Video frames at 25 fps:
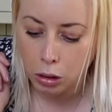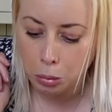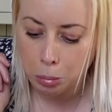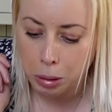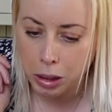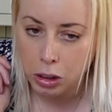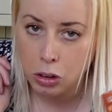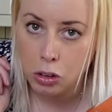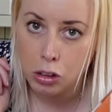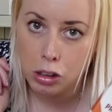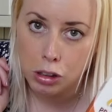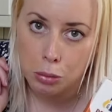My
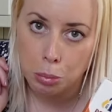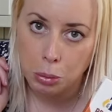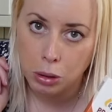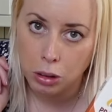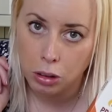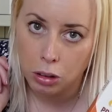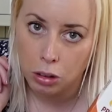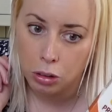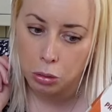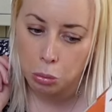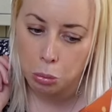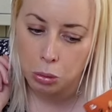
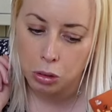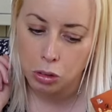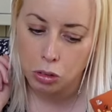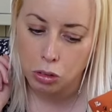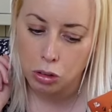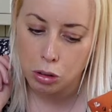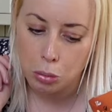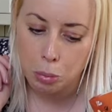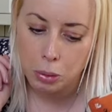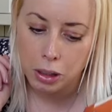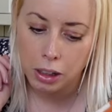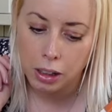husband will
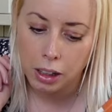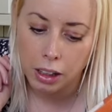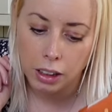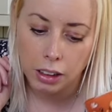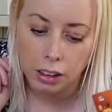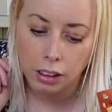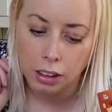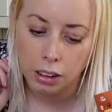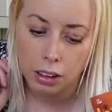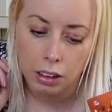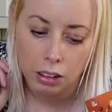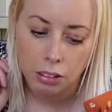just be
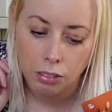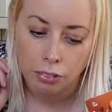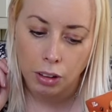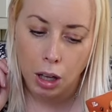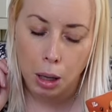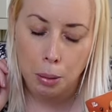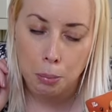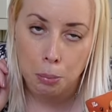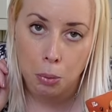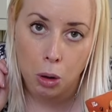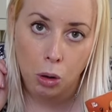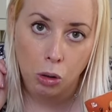like
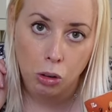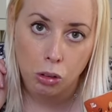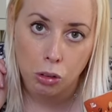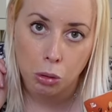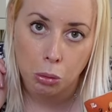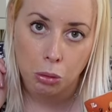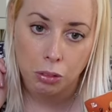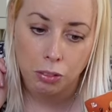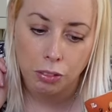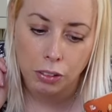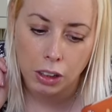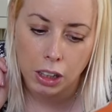a moth to
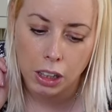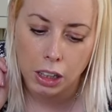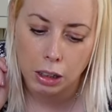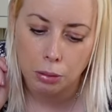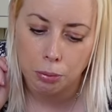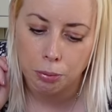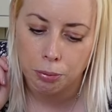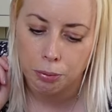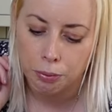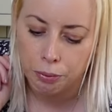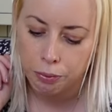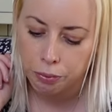a flame.